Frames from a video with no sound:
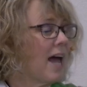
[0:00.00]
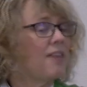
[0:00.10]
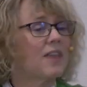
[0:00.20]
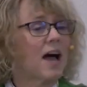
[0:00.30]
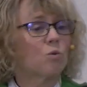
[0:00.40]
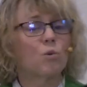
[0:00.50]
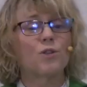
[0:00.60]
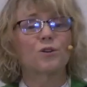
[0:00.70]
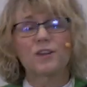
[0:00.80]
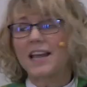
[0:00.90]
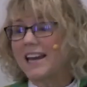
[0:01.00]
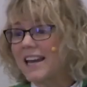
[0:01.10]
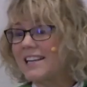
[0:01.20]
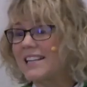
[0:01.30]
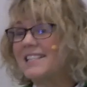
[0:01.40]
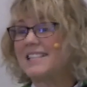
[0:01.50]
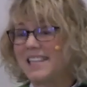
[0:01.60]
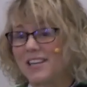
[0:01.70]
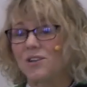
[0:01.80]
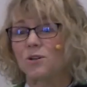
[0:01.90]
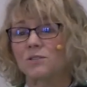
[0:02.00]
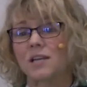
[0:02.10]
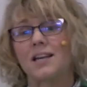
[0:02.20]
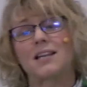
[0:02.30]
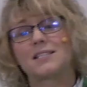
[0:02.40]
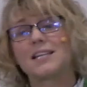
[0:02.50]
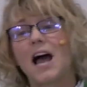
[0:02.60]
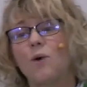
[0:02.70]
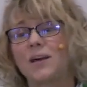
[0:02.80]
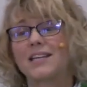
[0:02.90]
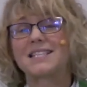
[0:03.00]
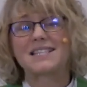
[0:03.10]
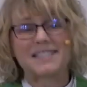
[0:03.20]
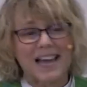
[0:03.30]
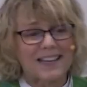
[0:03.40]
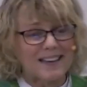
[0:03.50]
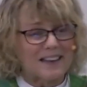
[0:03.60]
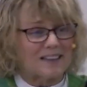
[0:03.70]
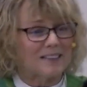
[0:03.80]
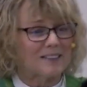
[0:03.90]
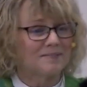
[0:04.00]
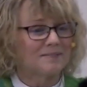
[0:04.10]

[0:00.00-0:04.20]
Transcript: and that withered hand is healed and is now extended